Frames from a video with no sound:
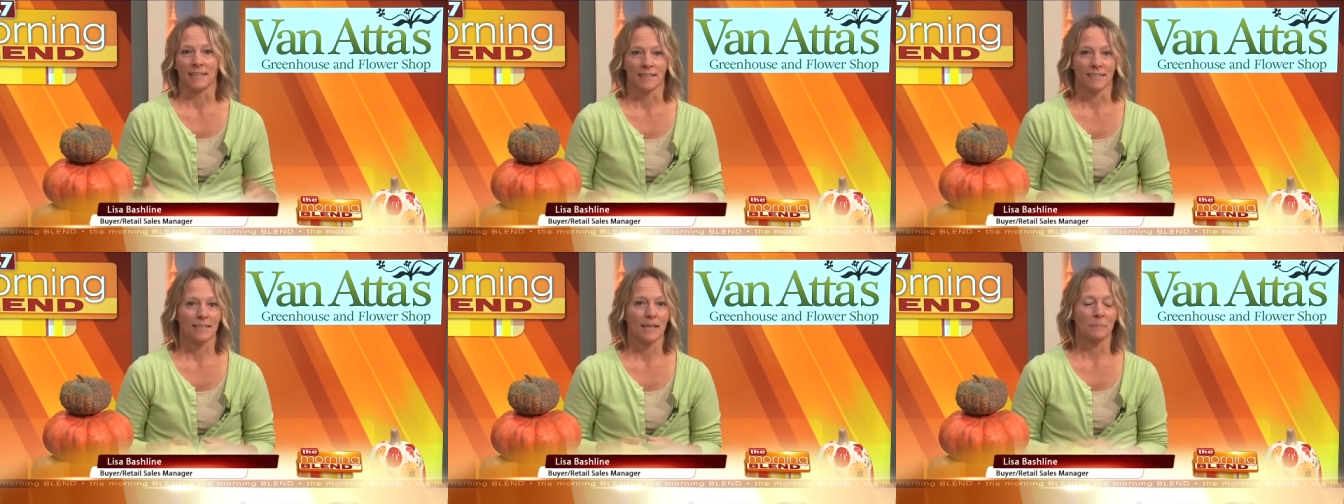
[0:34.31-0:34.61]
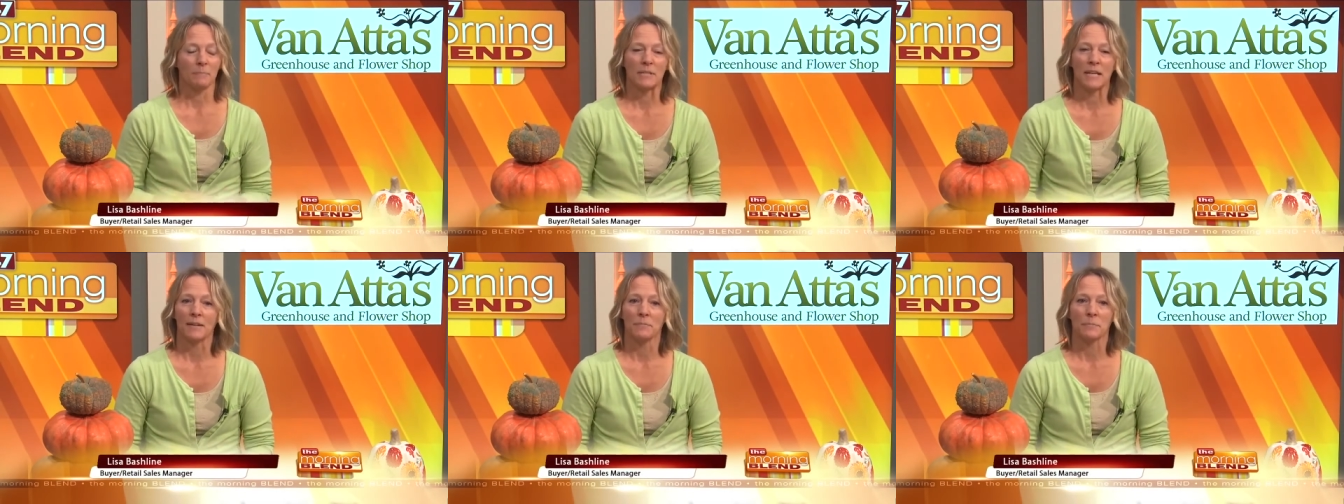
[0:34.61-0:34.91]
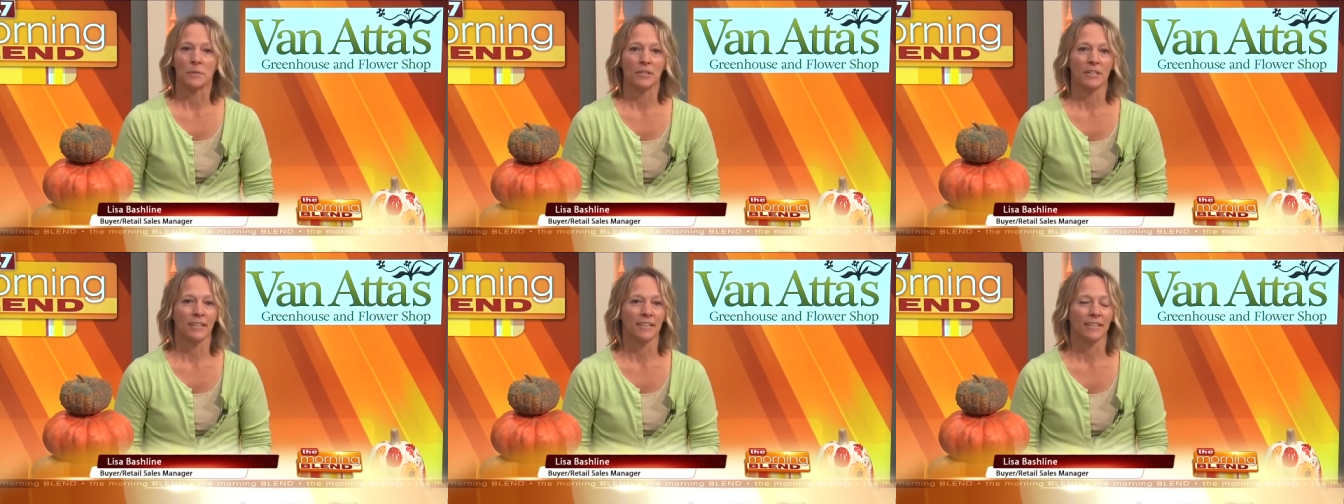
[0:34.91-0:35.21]

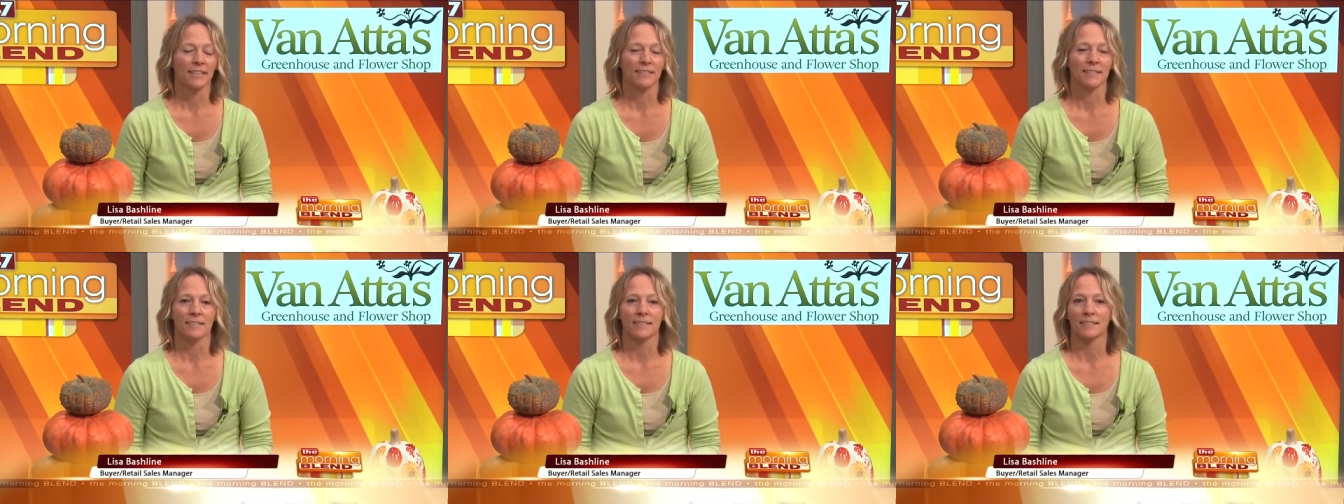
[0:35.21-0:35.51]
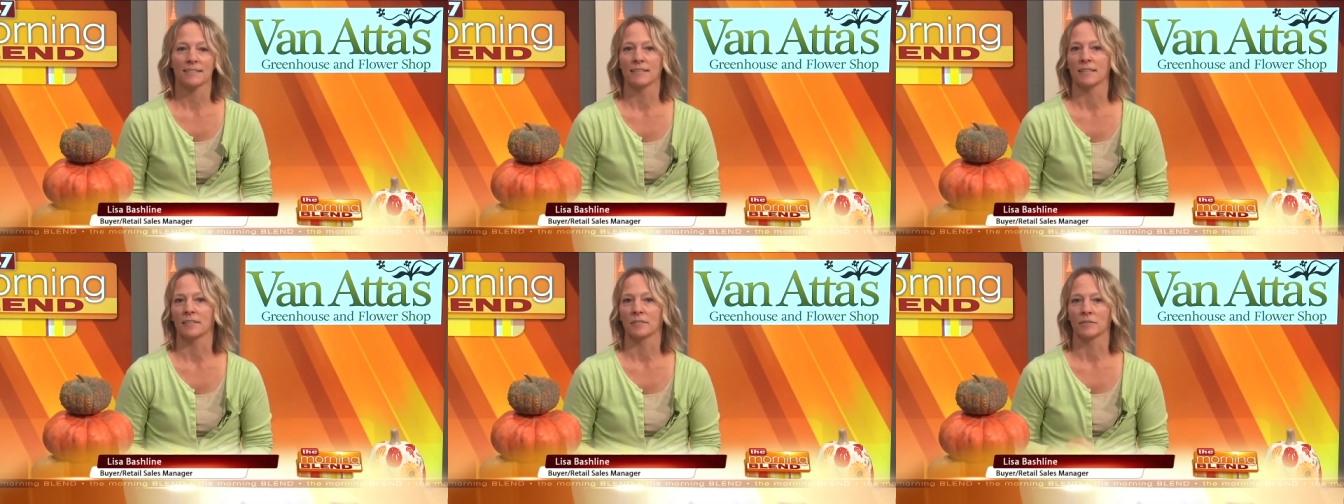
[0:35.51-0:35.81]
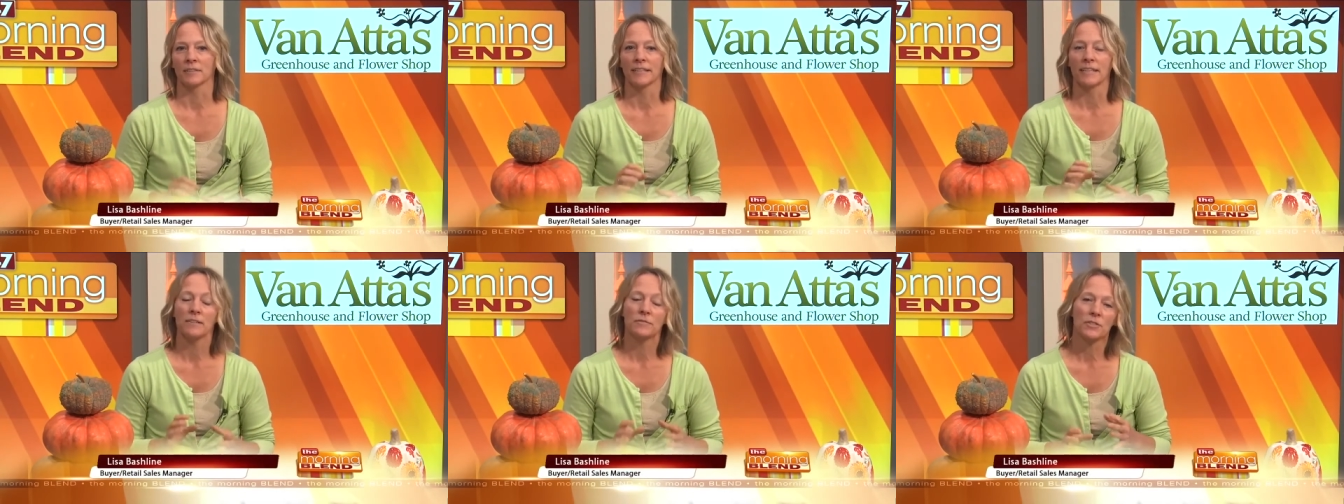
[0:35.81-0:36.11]
September hits, the
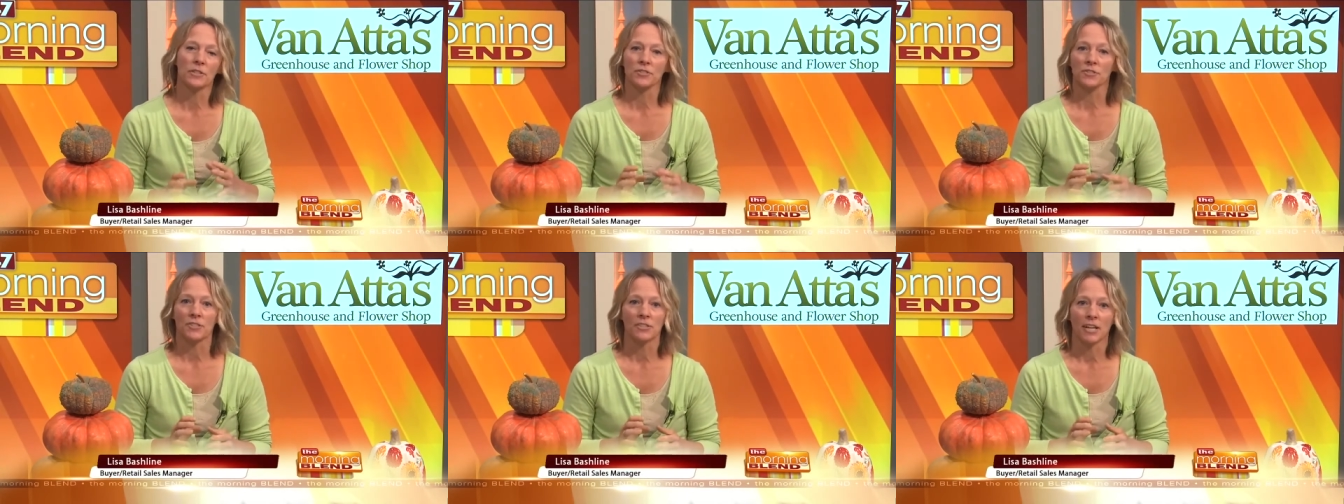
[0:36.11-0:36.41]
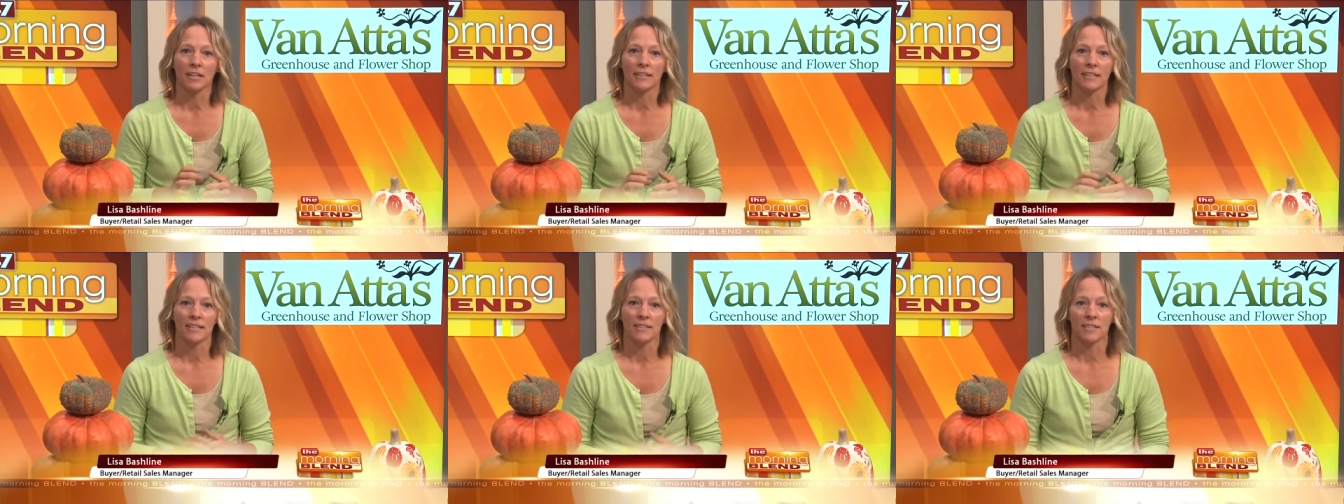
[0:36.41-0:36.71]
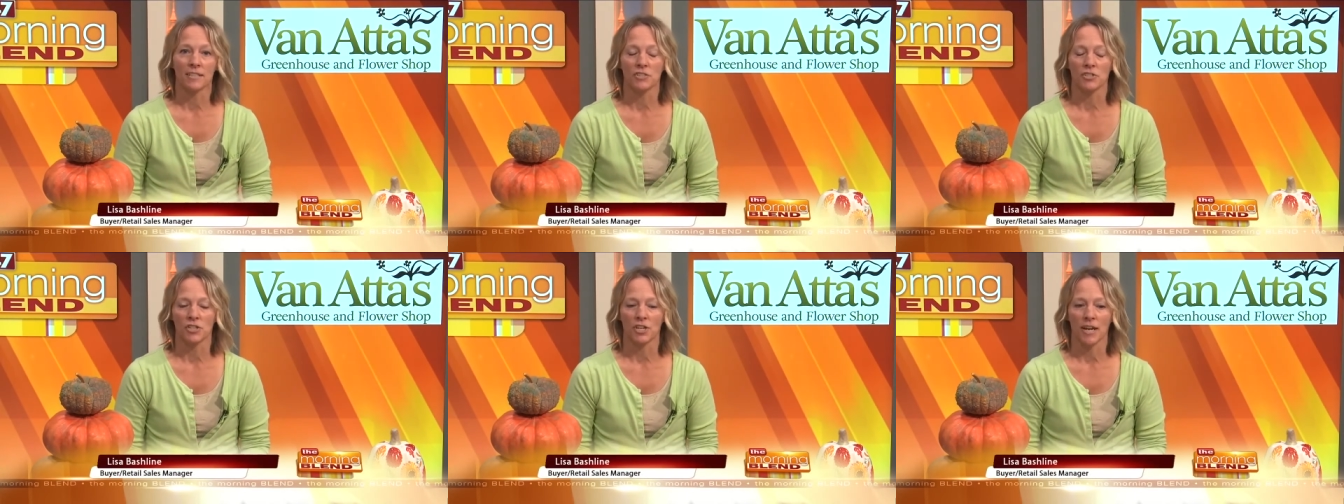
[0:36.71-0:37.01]
leaves are starting
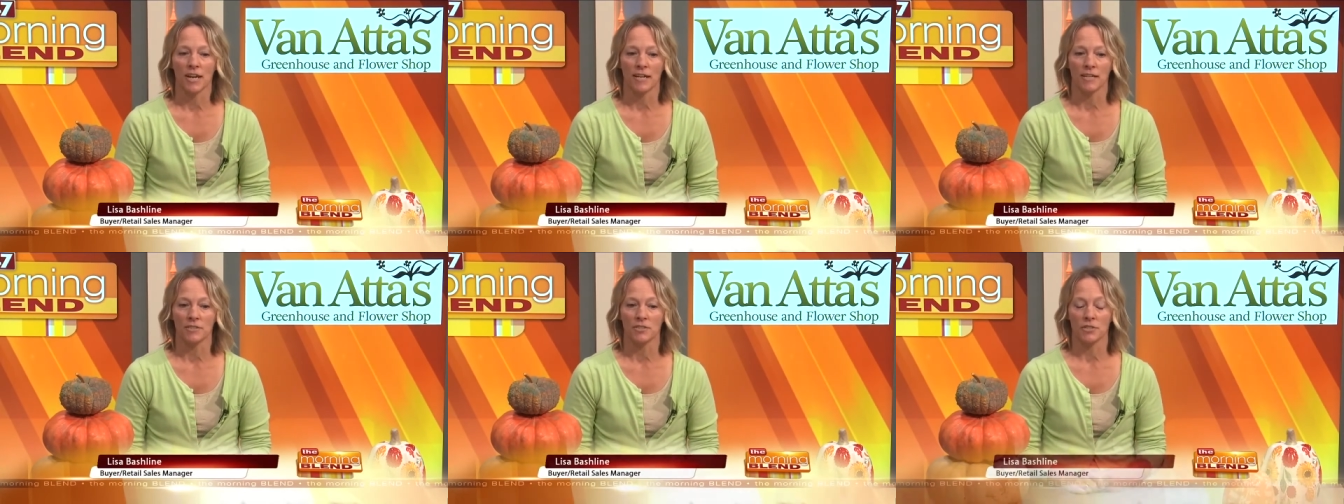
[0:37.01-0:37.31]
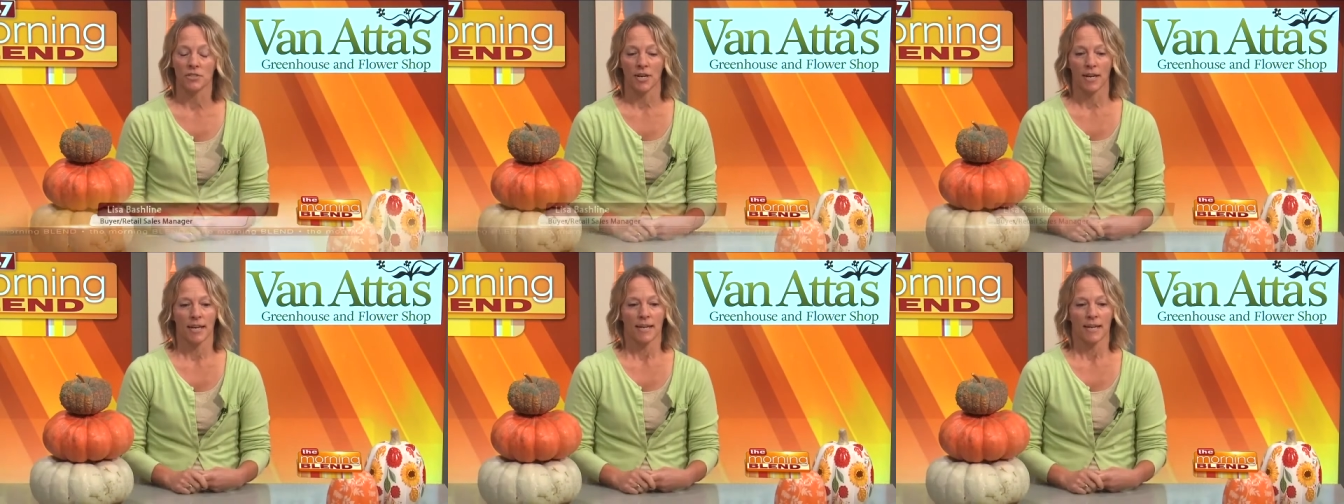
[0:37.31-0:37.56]
to change,